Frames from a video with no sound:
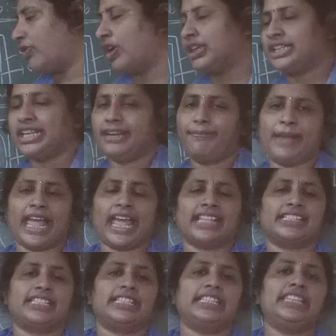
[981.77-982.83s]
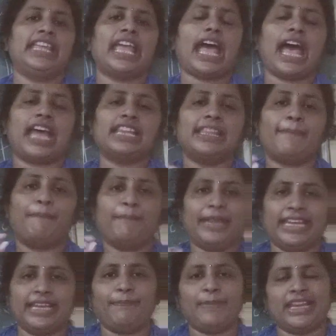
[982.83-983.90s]
what are plastids, they are the
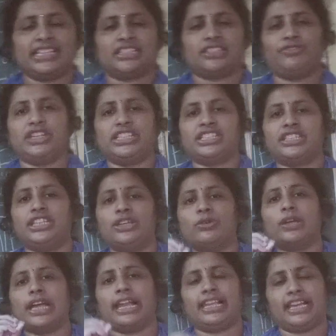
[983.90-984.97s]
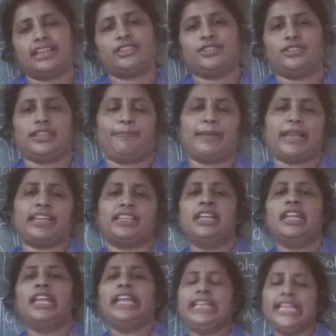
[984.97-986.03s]
pigments which give color to the plant.
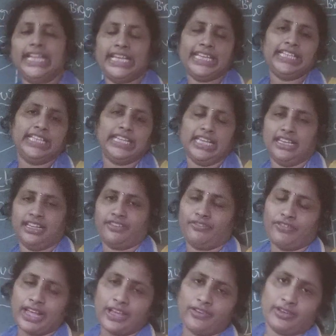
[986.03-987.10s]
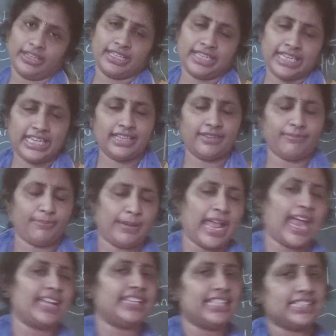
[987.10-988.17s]
Green color.
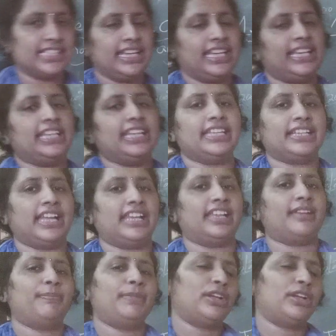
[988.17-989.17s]
Plant is green in color